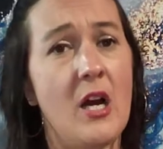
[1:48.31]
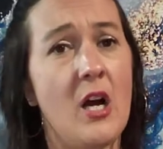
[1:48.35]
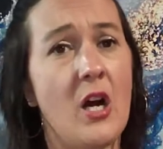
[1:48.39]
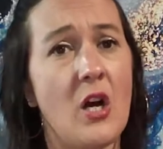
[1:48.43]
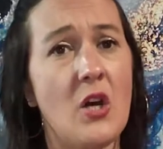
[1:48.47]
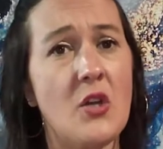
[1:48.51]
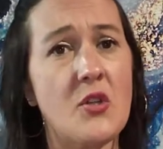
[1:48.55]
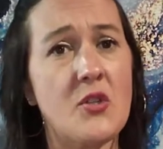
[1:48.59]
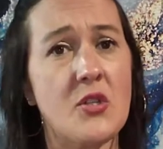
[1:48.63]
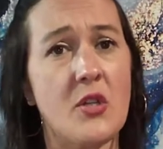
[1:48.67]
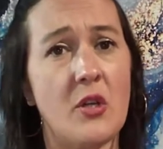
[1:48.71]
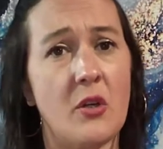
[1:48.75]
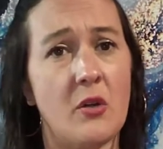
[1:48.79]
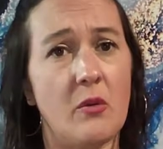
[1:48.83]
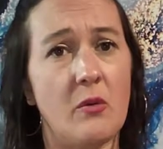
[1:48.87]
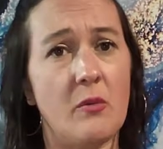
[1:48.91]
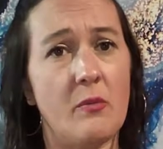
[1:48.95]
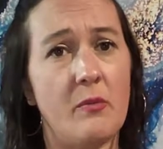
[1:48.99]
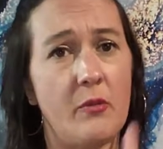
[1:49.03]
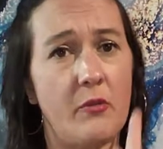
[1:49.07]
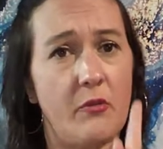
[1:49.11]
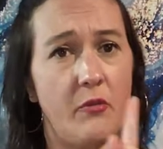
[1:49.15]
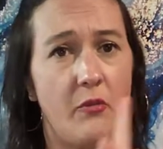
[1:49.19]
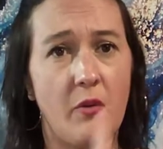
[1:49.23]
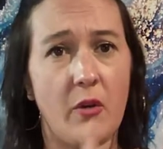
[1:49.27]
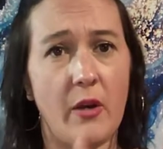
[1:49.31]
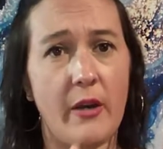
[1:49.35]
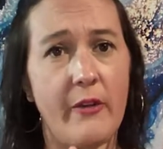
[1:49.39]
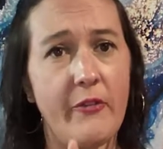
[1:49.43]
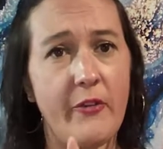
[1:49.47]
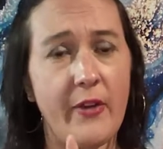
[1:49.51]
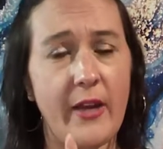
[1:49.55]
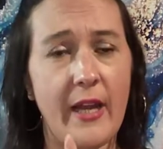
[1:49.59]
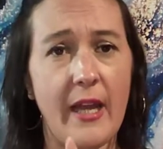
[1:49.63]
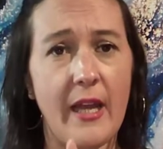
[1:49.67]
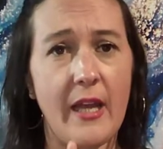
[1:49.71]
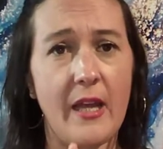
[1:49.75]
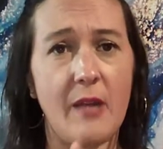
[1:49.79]
Also, before I
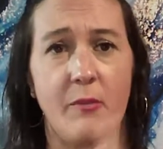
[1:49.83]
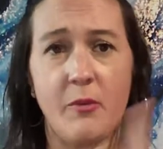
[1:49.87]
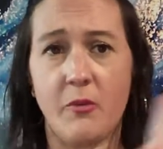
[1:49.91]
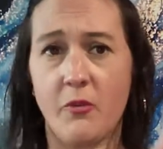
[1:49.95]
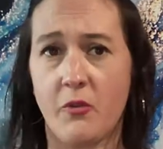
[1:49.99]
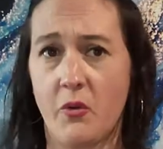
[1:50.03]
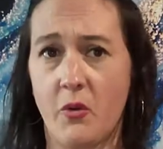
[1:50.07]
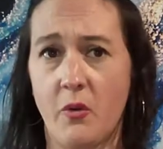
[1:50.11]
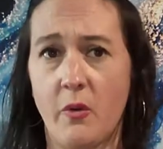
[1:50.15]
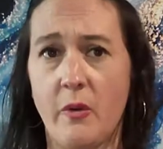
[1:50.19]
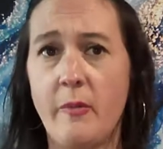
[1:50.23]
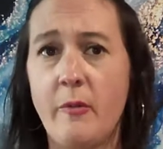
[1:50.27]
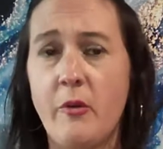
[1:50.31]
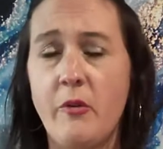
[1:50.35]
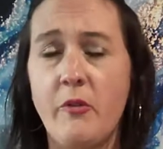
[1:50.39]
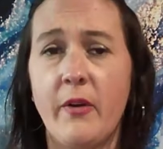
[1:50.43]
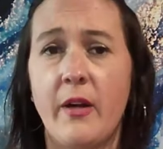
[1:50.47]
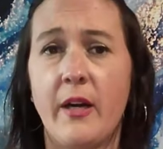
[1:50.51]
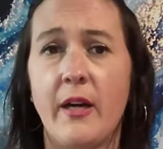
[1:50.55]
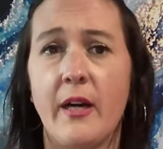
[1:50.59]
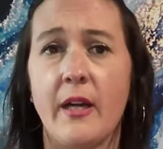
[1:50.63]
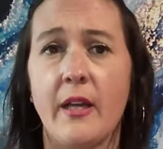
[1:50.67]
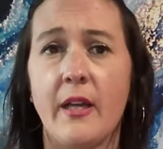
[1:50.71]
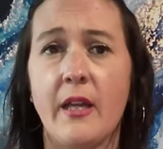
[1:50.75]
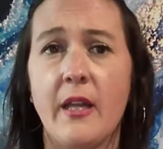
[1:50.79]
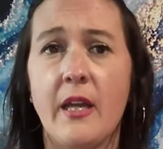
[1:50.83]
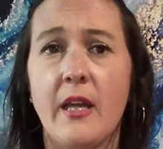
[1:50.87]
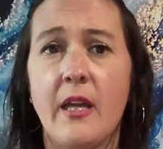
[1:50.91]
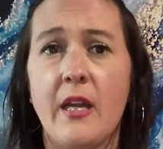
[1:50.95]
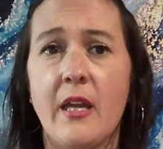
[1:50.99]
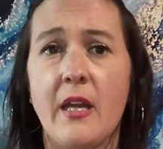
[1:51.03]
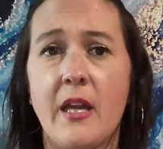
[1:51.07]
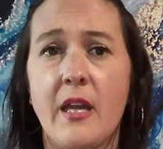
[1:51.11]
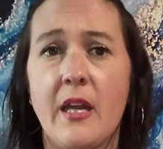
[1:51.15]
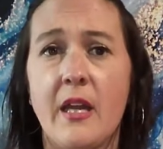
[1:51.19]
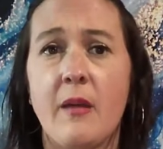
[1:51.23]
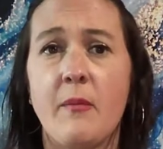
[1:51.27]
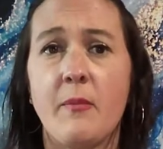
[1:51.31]
forget and before we move on,
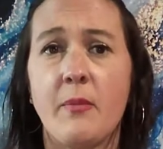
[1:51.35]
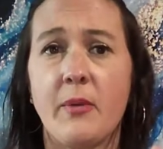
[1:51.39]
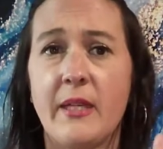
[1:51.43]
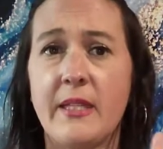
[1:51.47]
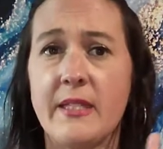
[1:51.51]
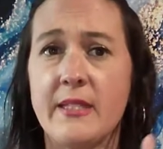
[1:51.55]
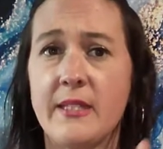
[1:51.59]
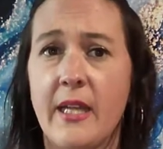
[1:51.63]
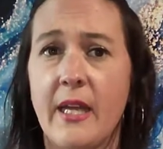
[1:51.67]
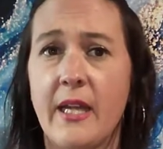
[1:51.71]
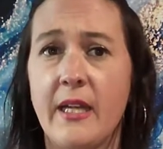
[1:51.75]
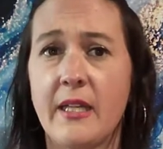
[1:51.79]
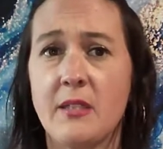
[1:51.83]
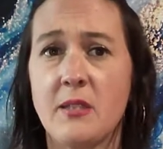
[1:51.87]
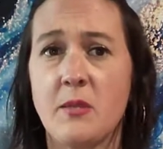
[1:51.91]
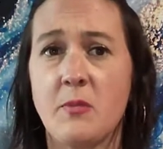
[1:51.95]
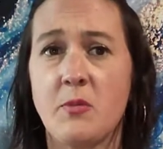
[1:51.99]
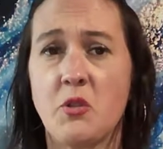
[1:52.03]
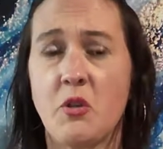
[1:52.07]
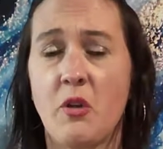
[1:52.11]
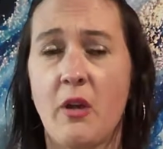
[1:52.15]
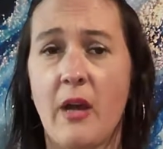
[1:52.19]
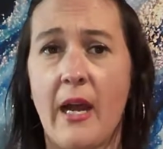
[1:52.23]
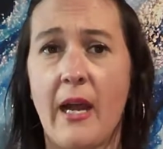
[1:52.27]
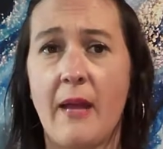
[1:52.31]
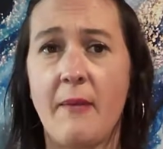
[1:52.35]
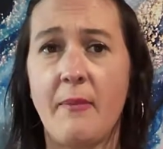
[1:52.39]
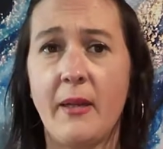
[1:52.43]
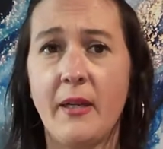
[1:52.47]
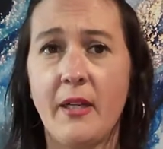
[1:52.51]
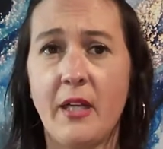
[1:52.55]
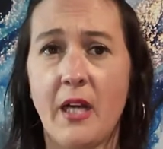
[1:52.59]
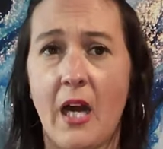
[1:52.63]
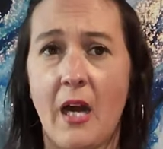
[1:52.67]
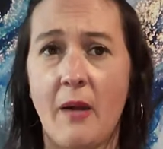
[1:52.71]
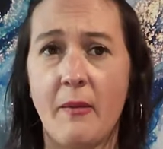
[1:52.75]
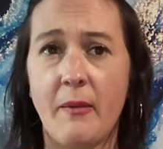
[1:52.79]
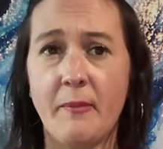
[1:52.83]
please like, subscribe, and
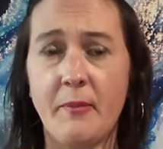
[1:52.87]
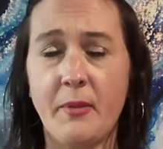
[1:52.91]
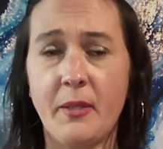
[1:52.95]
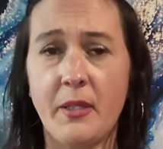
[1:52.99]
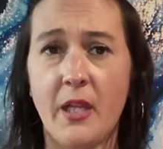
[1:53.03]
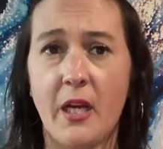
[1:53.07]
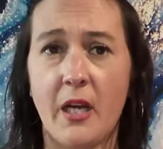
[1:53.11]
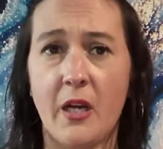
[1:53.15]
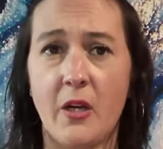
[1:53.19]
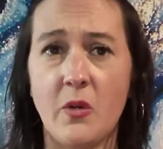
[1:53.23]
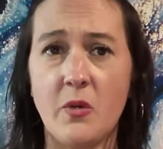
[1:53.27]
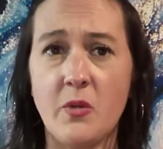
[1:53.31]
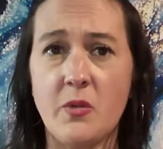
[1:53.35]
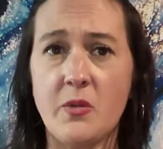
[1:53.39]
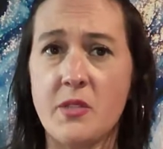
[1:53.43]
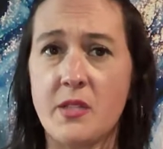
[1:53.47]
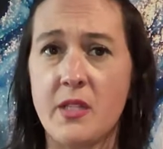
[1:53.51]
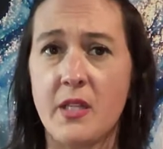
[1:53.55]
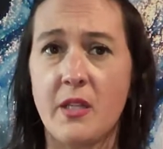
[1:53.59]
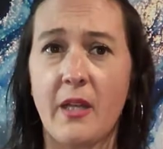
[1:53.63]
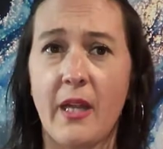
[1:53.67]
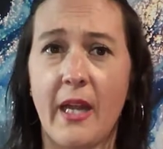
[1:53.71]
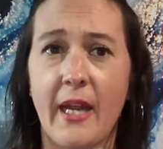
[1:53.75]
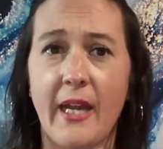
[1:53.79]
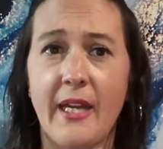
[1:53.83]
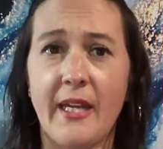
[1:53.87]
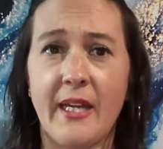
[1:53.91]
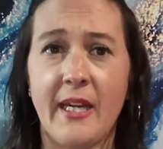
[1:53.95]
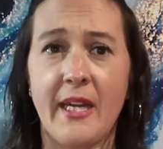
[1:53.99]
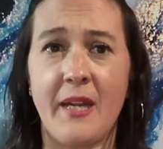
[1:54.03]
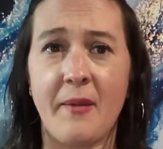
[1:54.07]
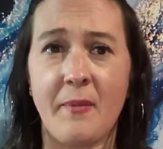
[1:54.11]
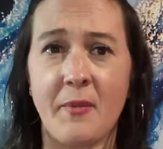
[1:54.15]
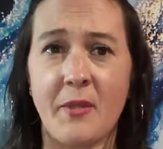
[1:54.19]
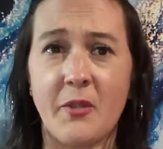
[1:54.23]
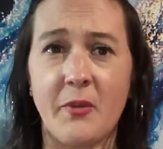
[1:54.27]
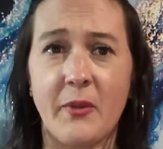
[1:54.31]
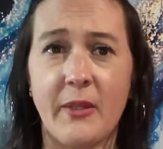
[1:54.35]
comment below so that I can
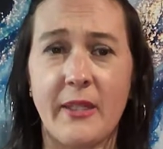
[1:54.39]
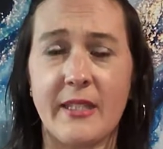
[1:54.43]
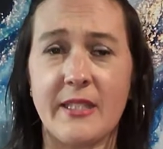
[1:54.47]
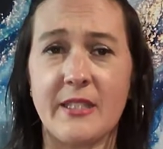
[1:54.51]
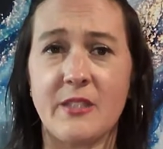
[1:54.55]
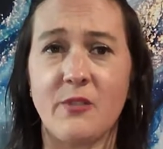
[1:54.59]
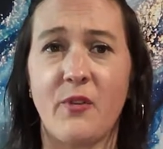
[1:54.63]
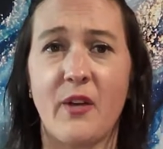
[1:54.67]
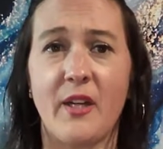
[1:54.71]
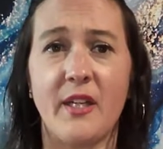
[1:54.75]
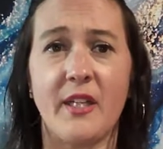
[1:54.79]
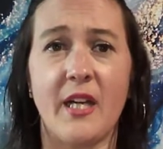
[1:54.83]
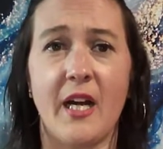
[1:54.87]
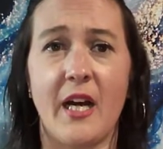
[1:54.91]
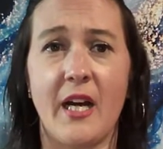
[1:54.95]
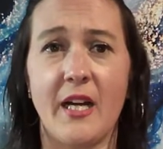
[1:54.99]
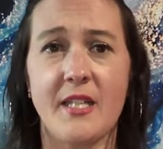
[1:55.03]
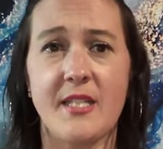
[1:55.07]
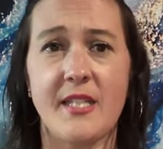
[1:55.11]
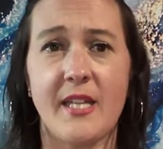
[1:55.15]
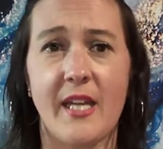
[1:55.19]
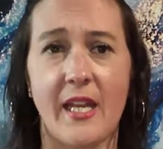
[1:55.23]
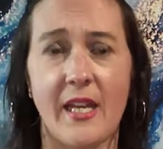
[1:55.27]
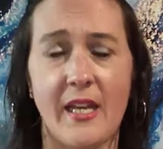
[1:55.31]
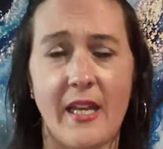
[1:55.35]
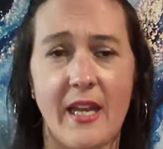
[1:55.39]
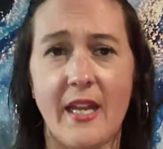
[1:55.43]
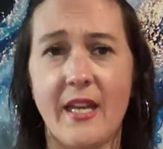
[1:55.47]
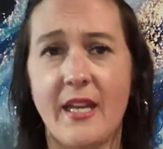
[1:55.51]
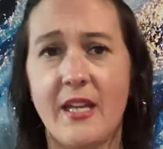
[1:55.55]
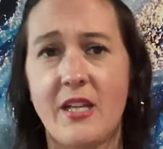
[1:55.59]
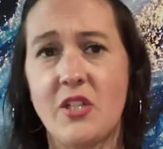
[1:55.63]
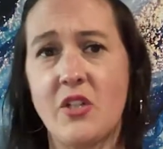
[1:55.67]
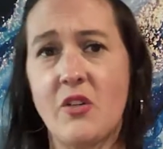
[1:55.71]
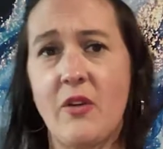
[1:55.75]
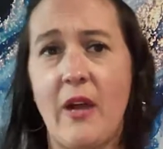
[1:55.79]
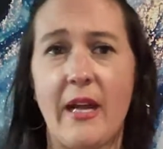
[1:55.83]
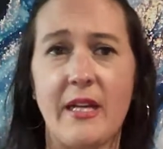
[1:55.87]
keep doing this fun content and
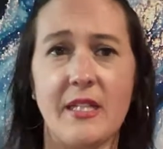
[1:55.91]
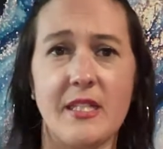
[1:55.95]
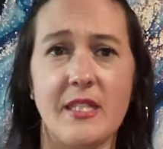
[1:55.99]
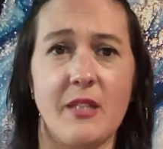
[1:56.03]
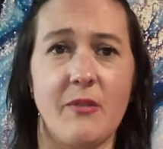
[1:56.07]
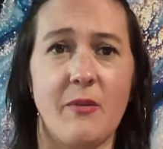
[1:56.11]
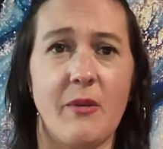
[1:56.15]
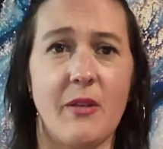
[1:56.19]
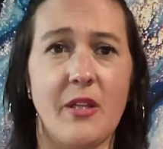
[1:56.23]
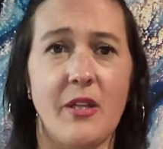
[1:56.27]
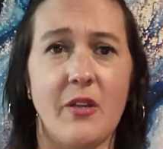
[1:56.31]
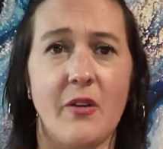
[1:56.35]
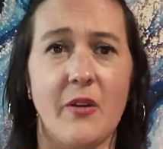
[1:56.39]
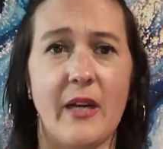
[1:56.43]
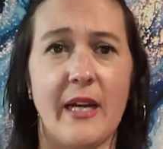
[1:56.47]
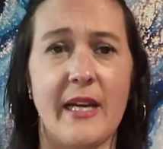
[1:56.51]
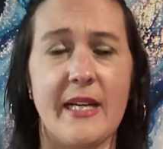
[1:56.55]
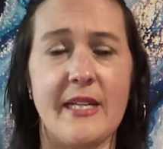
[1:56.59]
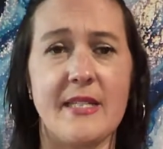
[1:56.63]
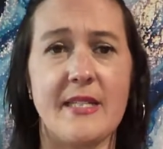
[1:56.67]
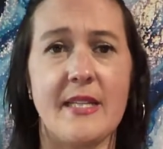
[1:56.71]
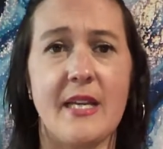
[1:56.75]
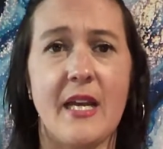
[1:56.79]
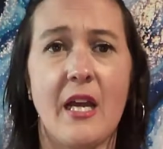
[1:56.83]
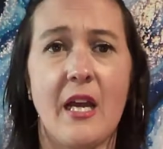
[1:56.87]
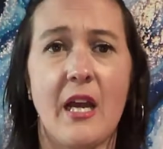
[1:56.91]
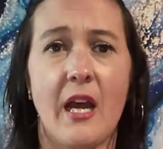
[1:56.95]
interacting with you guys.